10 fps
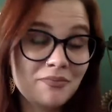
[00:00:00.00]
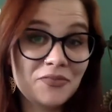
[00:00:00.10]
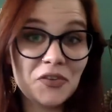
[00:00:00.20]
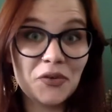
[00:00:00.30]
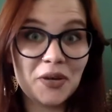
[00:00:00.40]

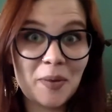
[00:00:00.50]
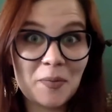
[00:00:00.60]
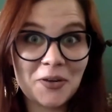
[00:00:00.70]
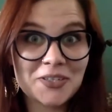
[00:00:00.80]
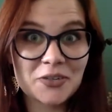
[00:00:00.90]
do you hear my
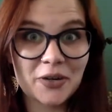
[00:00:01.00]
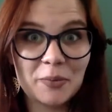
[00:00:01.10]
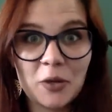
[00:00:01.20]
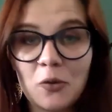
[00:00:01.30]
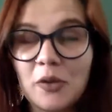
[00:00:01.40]
bird
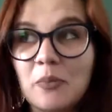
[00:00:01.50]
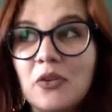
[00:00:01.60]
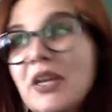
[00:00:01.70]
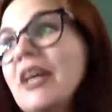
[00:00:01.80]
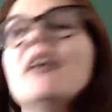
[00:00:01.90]
screaming? Holy
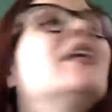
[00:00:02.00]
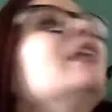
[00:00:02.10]
moly.